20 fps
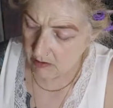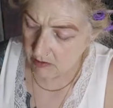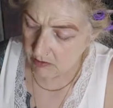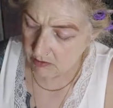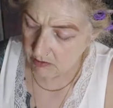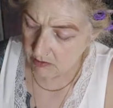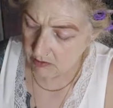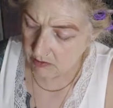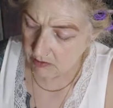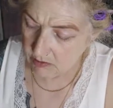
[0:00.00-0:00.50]

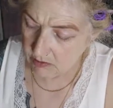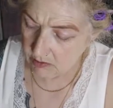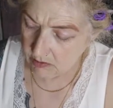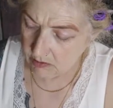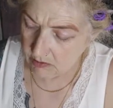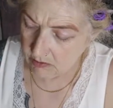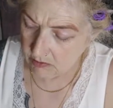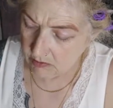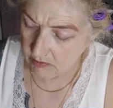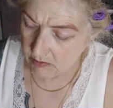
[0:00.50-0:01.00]
just
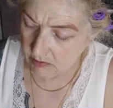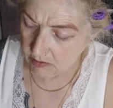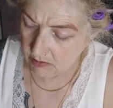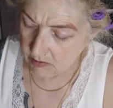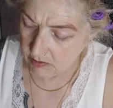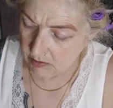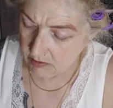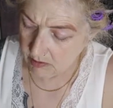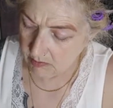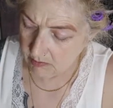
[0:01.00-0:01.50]
do a
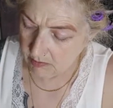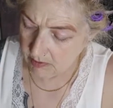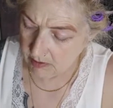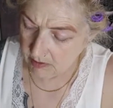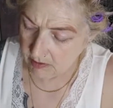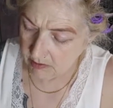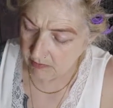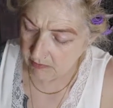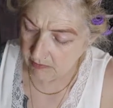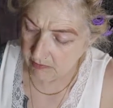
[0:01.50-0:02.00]
little bit
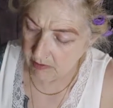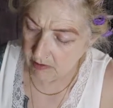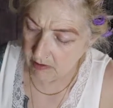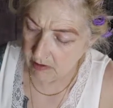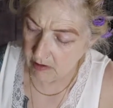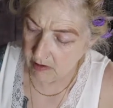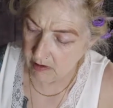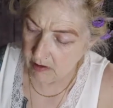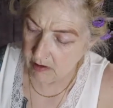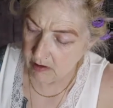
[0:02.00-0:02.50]
of
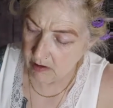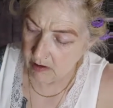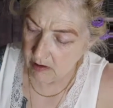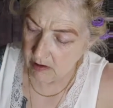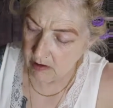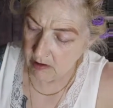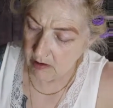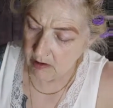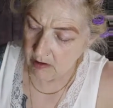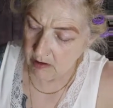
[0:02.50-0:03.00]

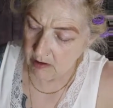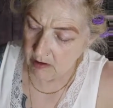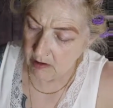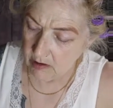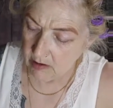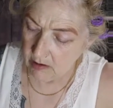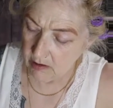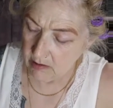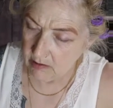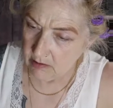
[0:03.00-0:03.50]

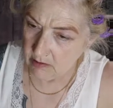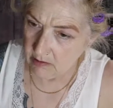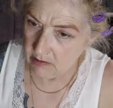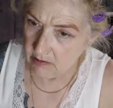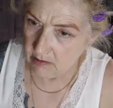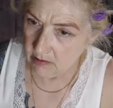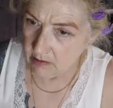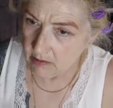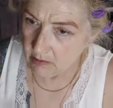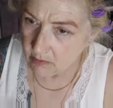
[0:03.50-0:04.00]
concealer